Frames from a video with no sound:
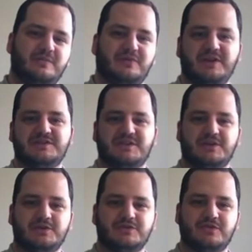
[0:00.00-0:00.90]
place
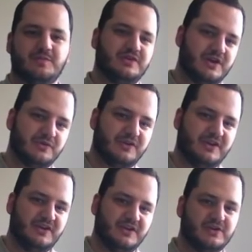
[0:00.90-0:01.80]
that goes from a
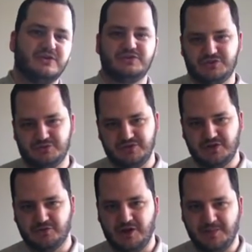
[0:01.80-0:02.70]
nunnery to a
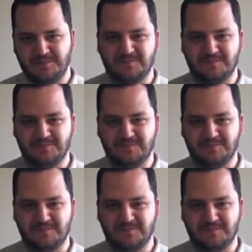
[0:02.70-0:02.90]
nunnery,